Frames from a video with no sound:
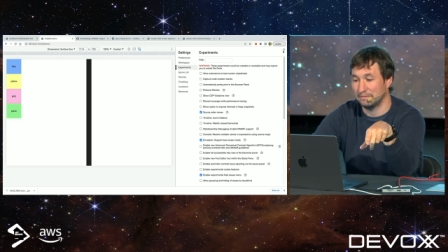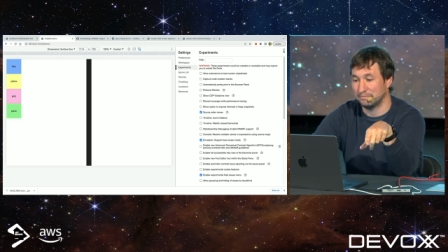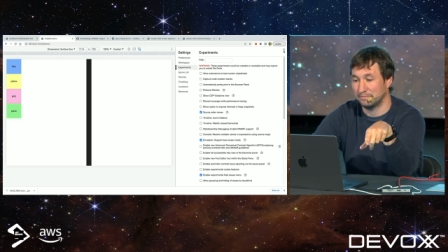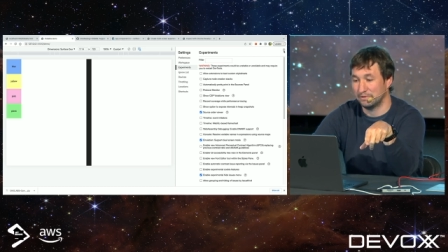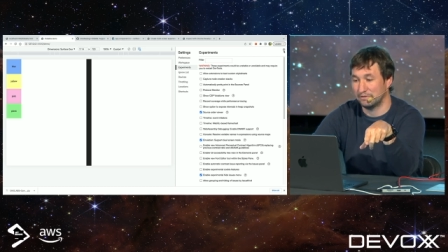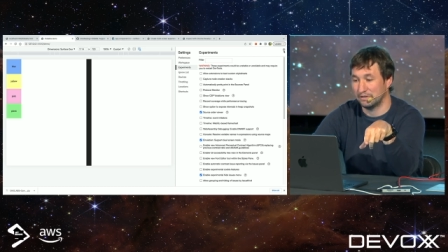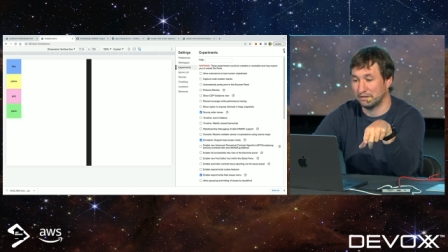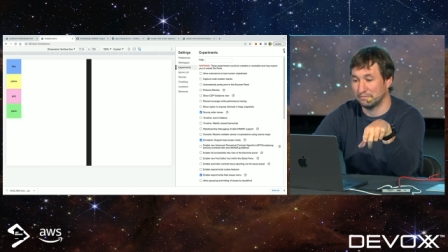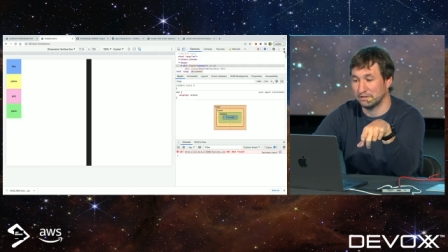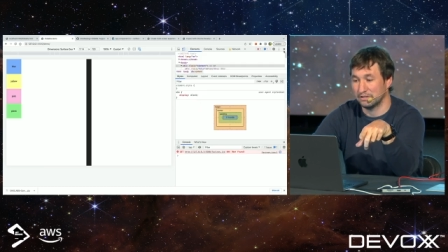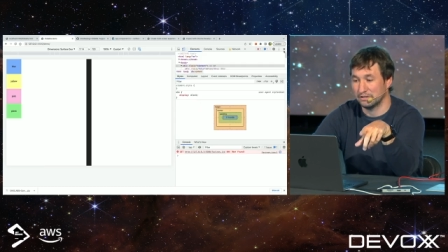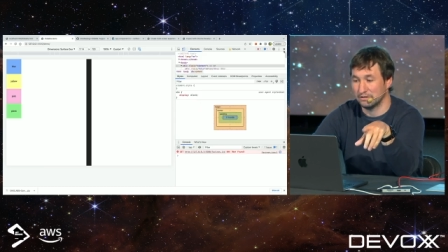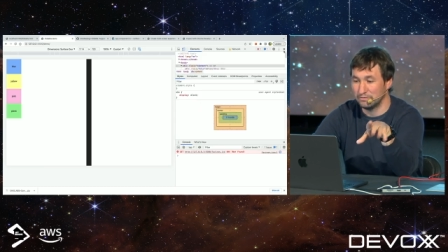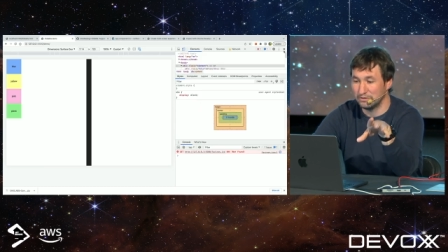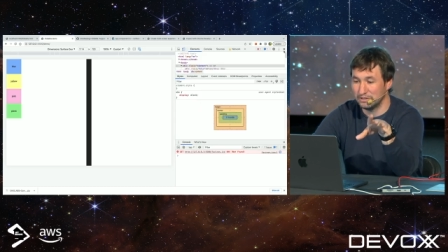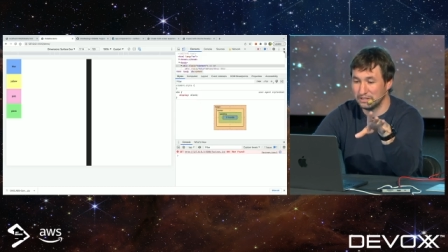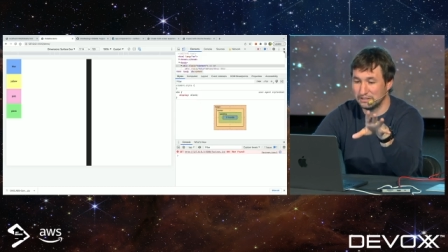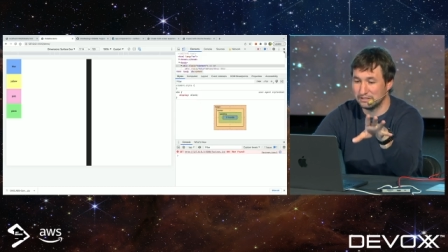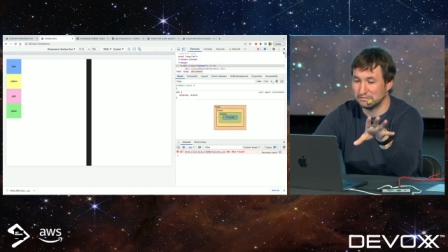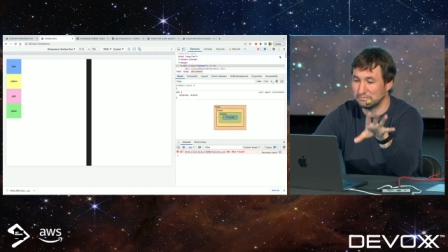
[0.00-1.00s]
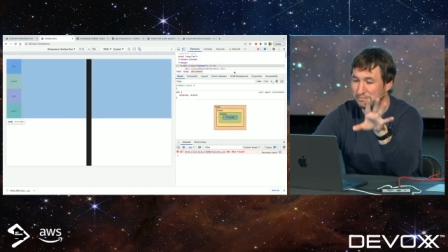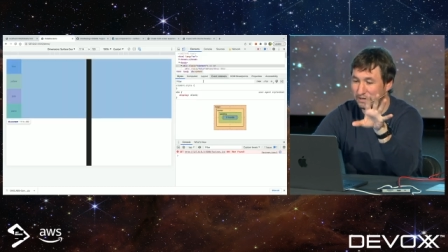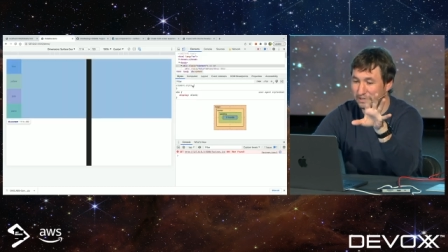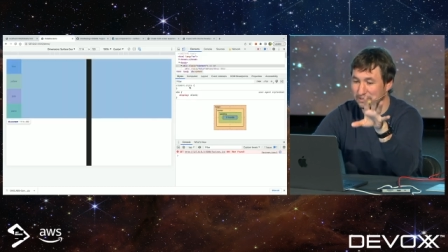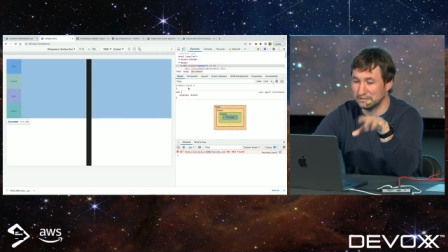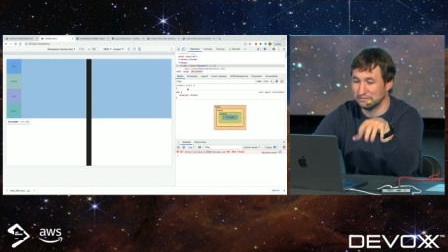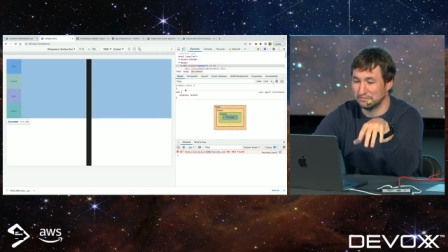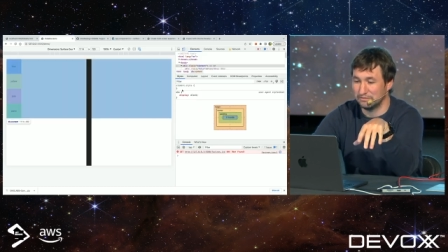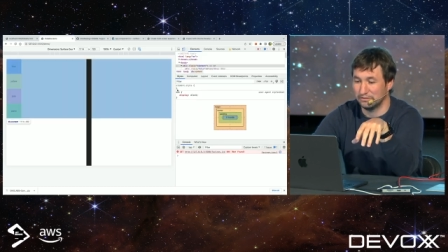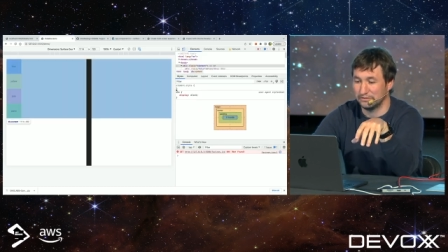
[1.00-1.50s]
appearing, but normally it's by
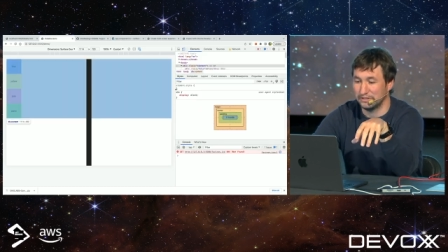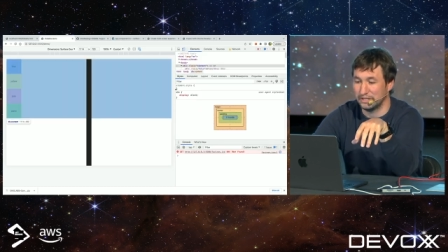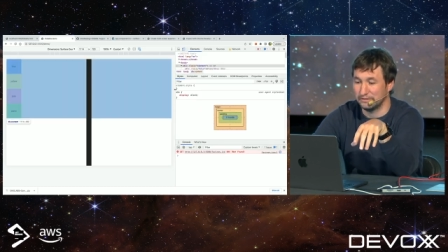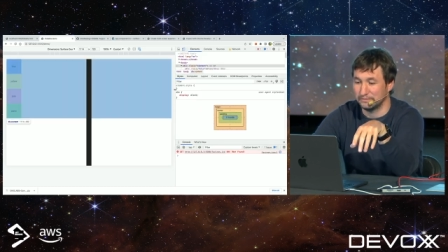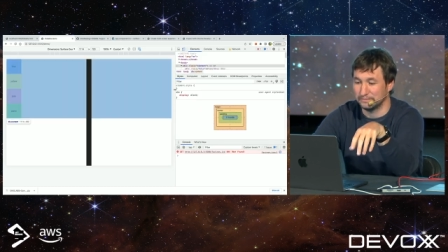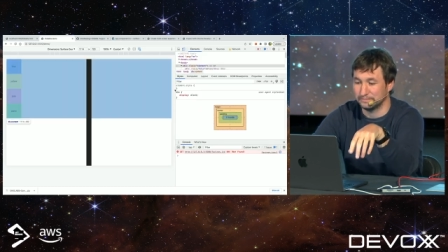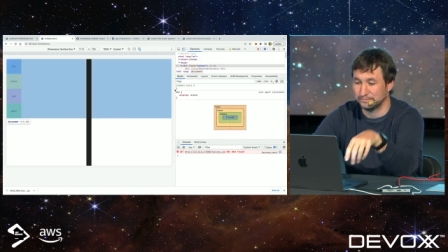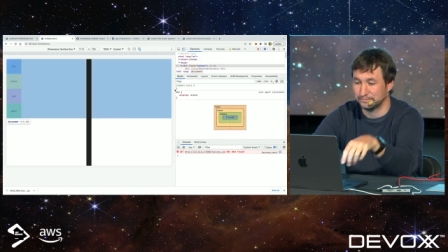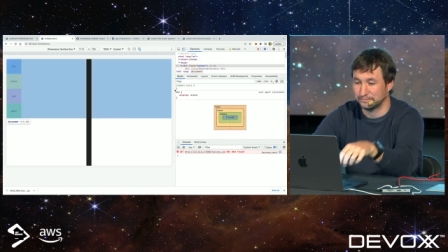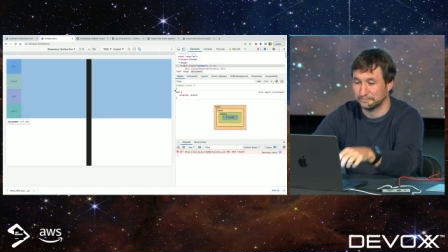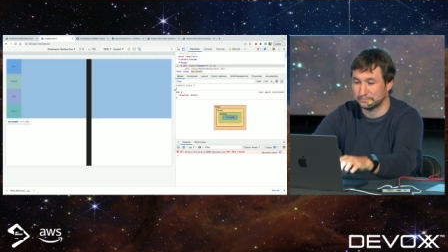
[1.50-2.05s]
default now.